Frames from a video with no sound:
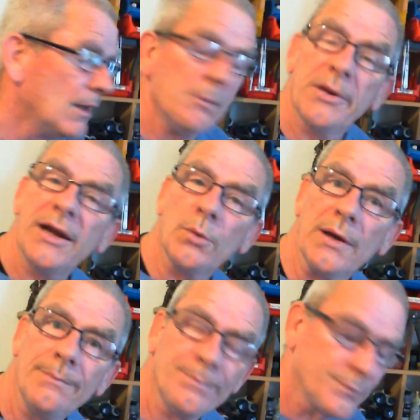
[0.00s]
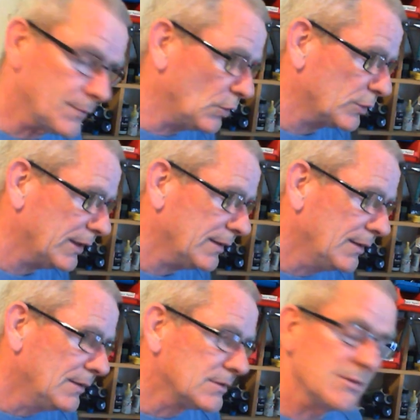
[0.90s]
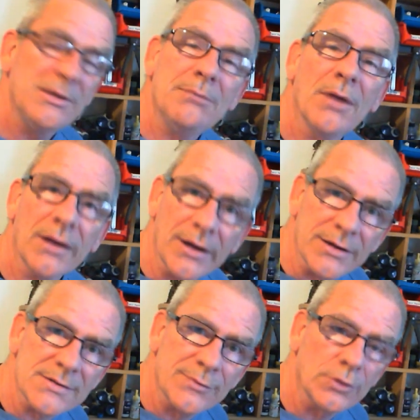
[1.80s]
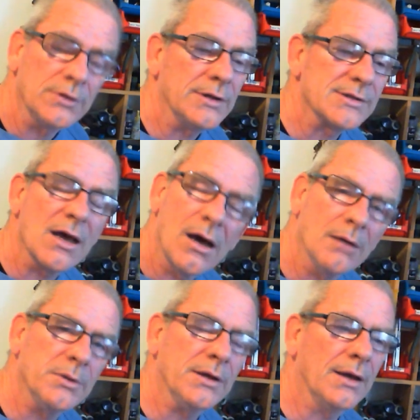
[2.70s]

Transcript: But anyway, okay, to me modelling is fun, it's a hobby,